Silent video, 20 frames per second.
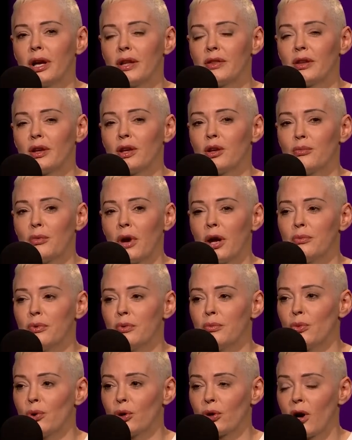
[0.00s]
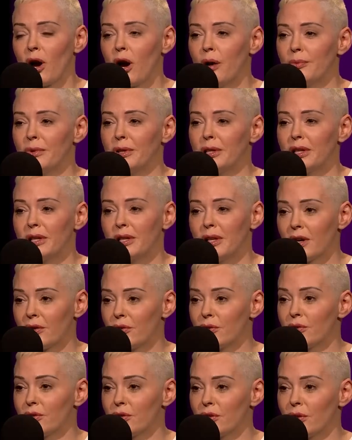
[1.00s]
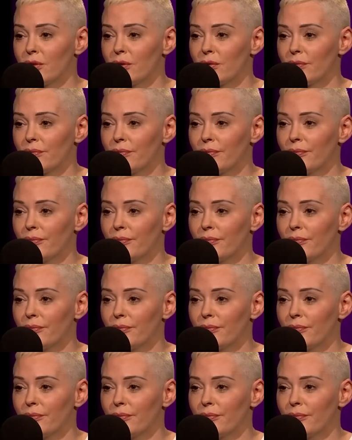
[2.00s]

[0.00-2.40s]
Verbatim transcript: I think it might be more common than the other two.